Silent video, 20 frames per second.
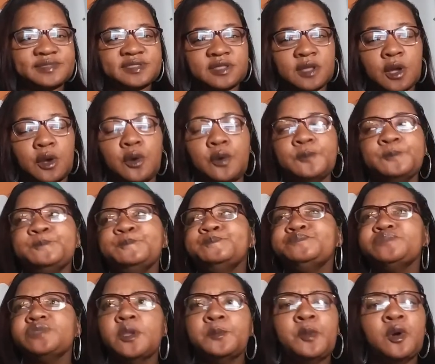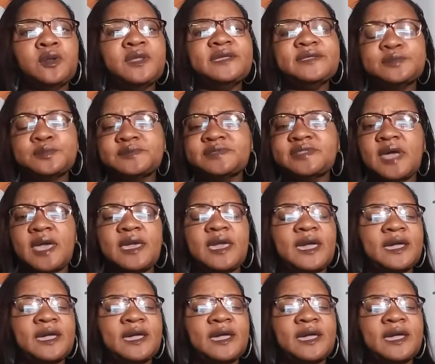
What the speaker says: So Moniece was like,